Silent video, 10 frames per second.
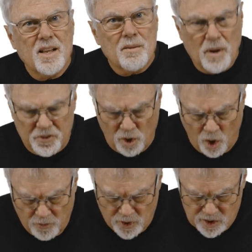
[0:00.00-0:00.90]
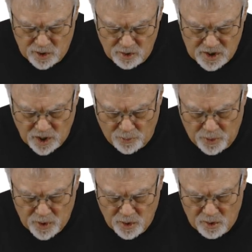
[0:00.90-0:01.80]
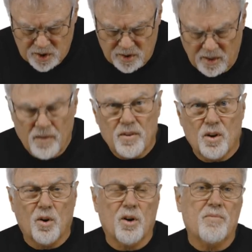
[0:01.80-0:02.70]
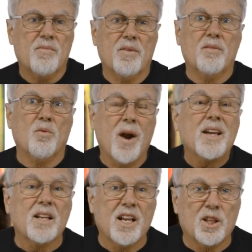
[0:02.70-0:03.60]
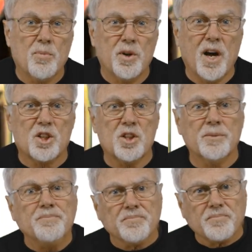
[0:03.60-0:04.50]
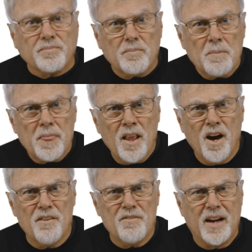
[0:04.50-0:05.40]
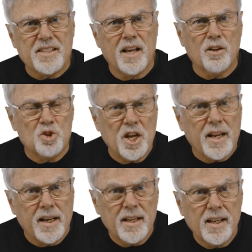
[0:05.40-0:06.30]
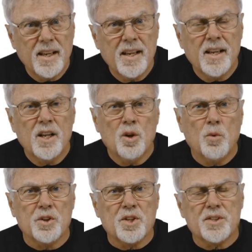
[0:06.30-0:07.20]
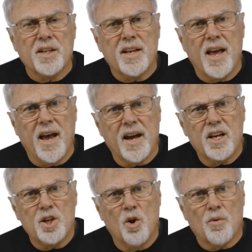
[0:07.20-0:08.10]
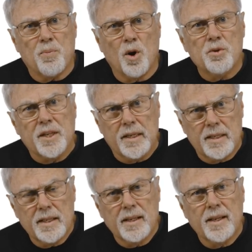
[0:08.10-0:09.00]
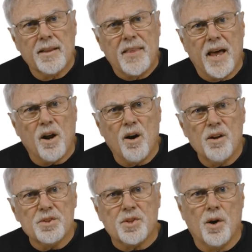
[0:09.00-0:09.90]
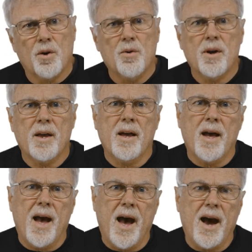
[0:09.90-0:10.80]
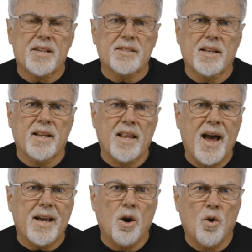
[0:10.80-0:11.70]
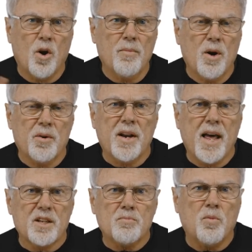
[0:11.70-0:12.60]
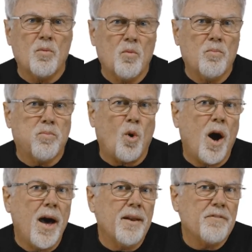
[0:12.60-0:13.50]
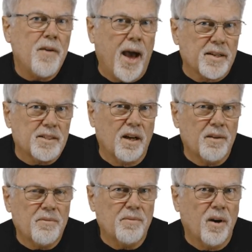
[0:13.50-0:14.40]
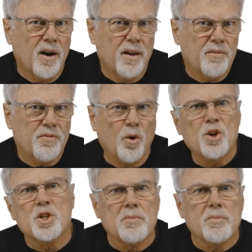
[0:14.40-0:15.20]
But their ovaries do still produce or regulate the production of vitellogenin, which is an egg yolk protein that also acts like a hormone and has broad effects on foraging